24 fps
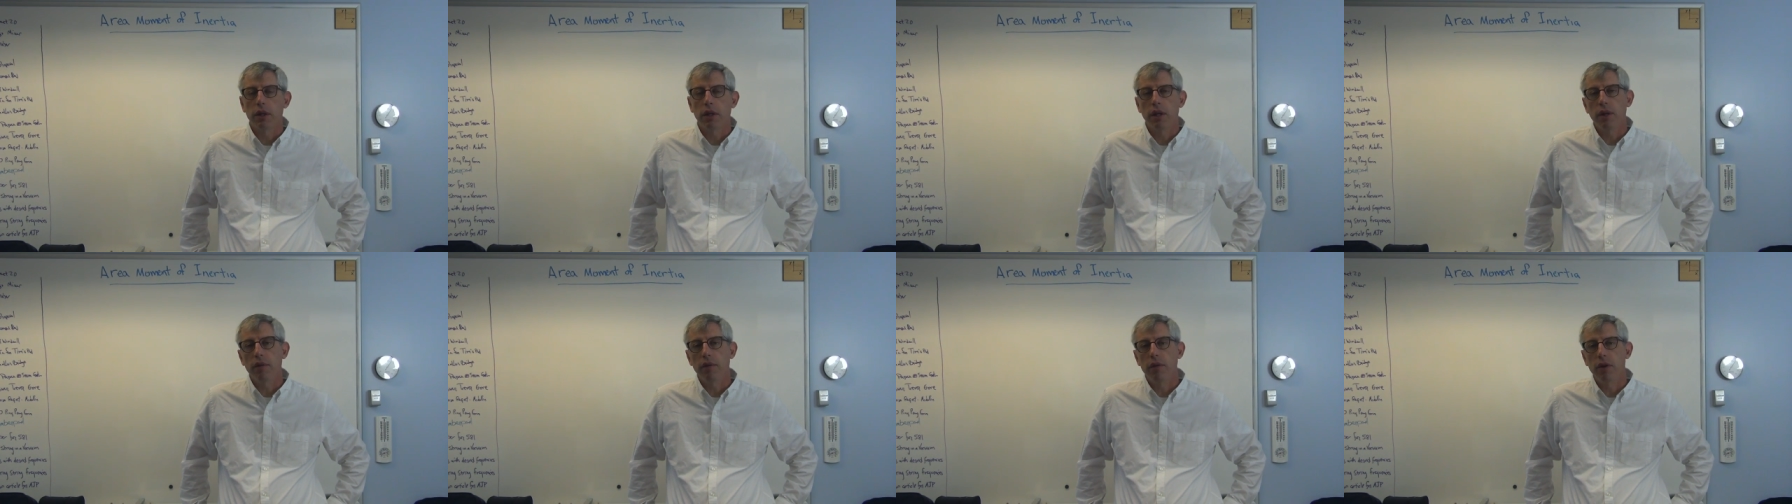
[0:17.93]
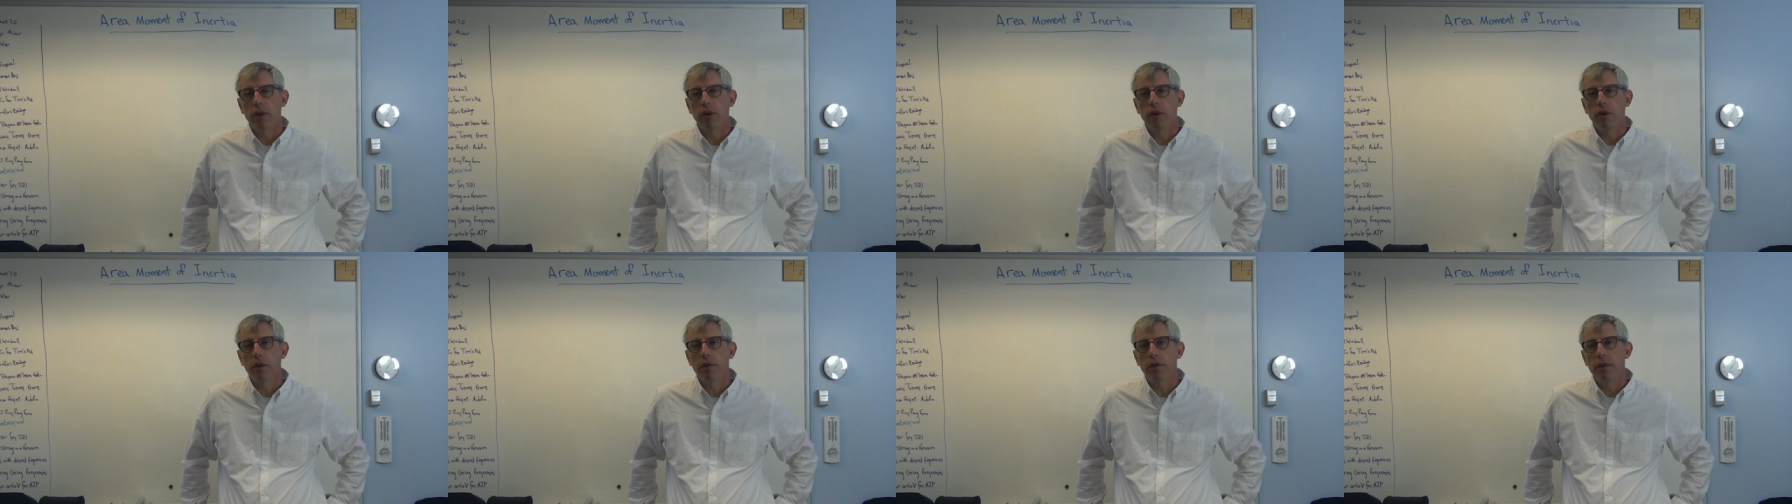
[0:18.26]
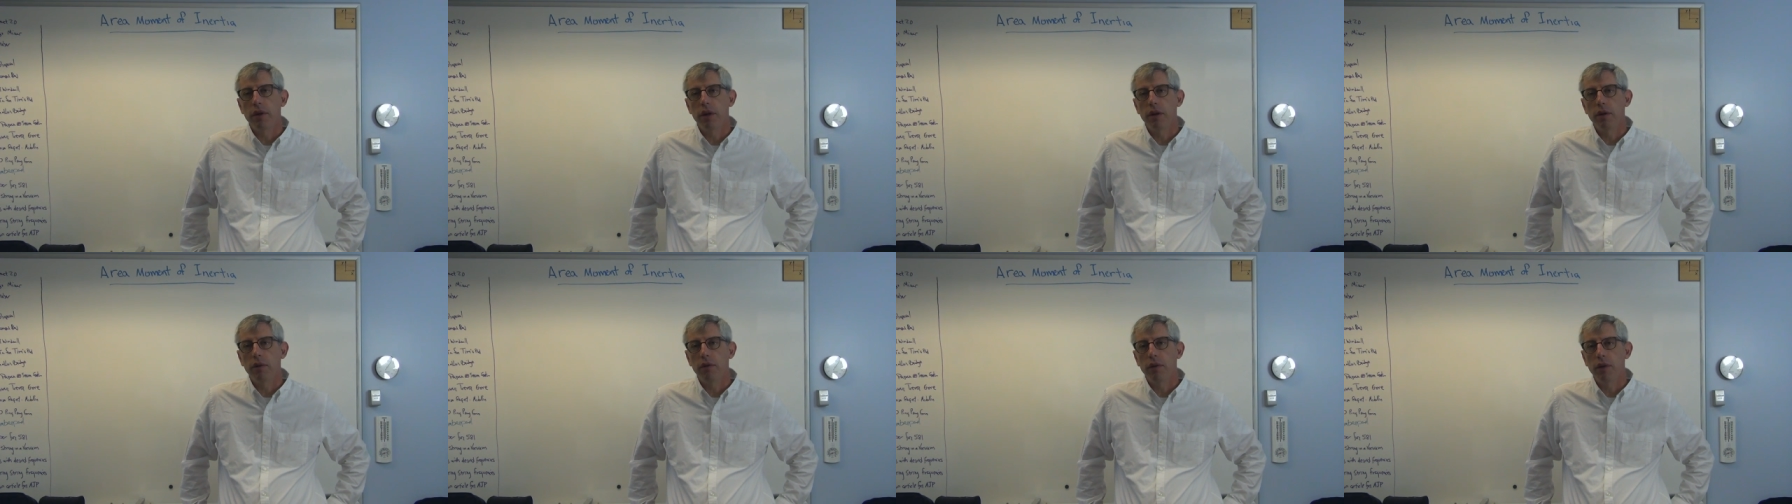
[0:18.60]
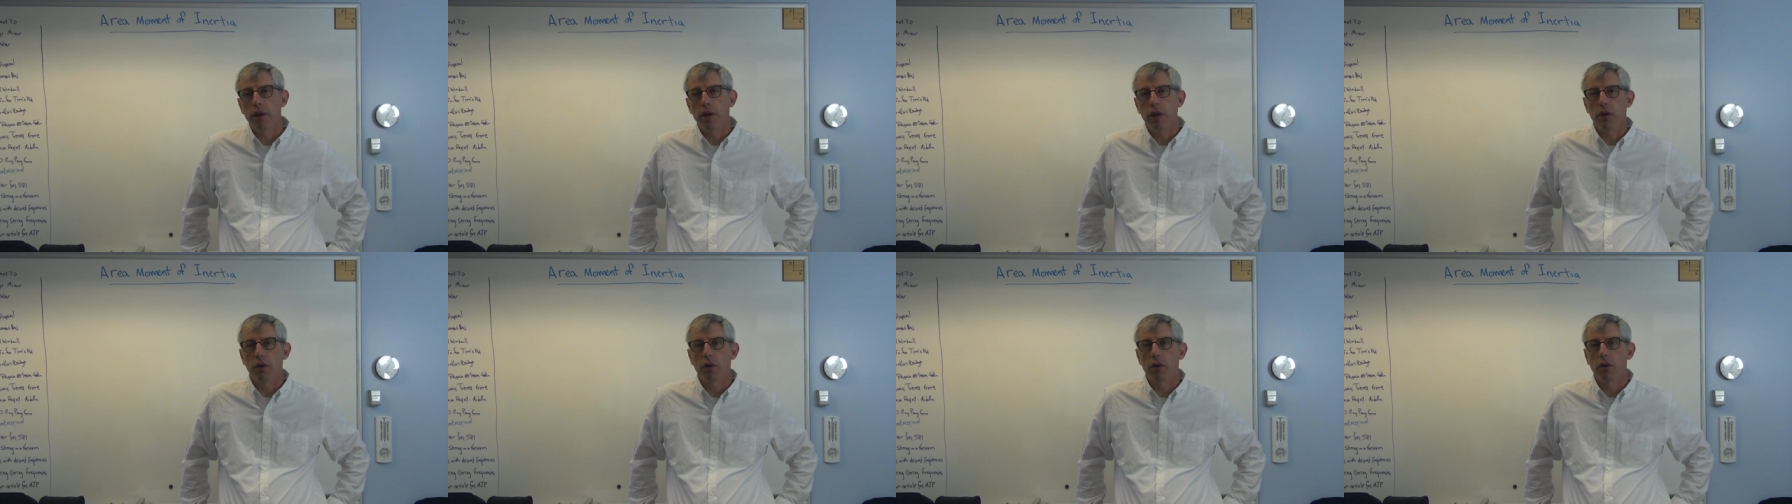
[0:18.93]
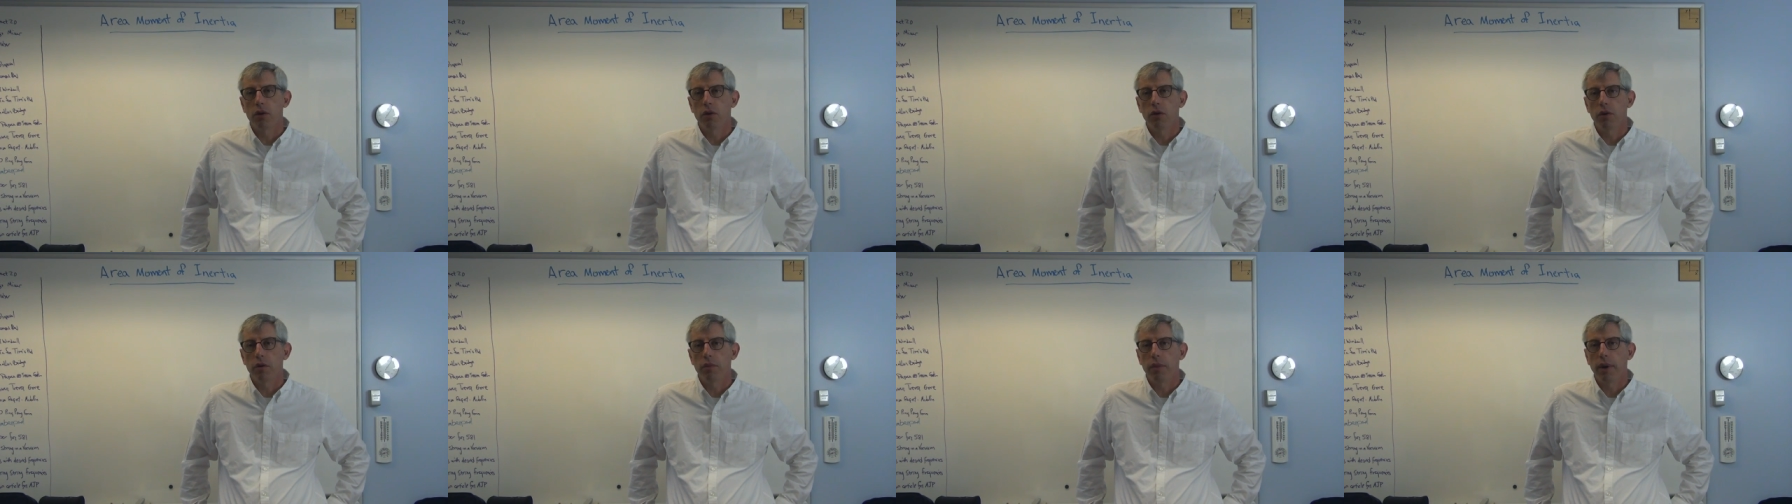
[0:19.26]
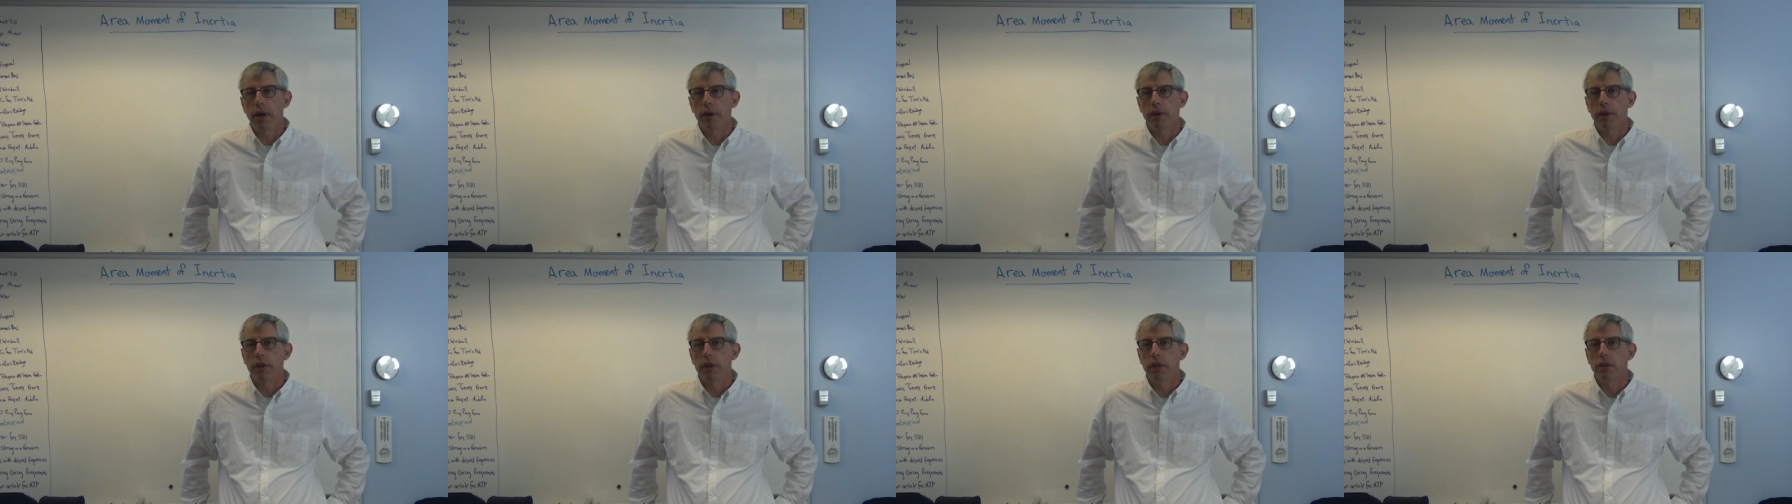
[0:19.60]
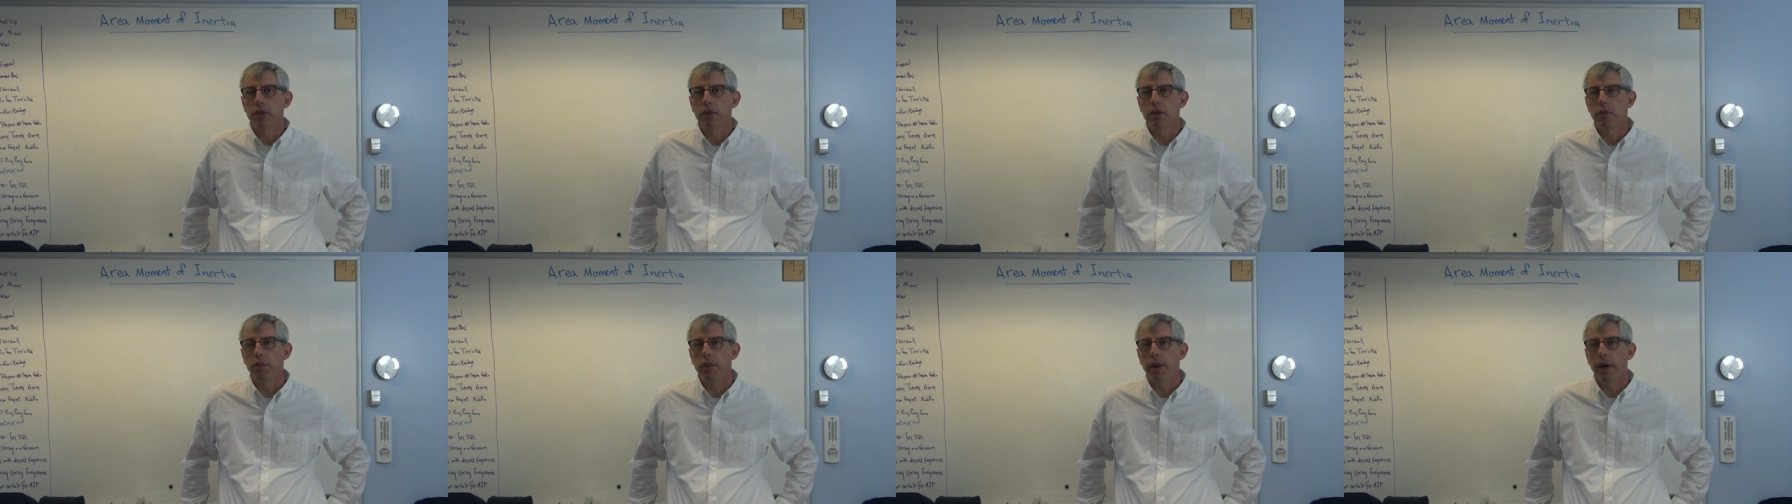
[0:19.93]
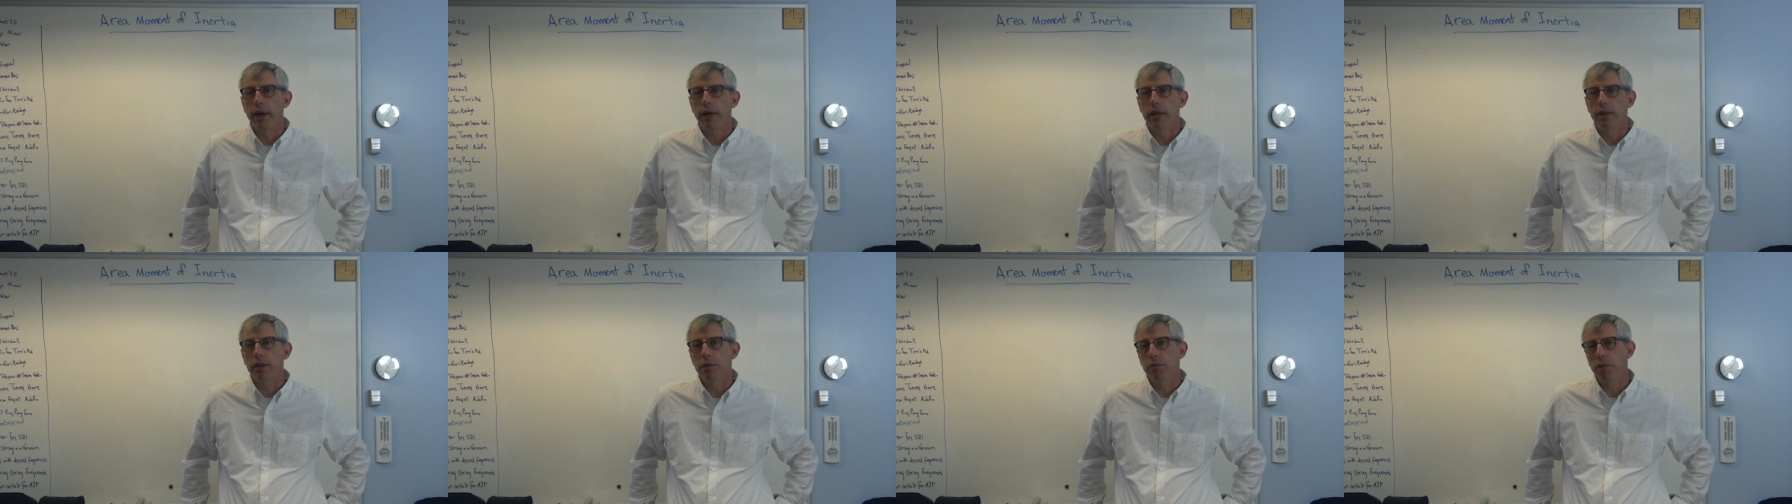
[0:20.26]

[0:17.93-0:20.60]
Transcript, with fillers: and even though I've done a video or two about this in the past,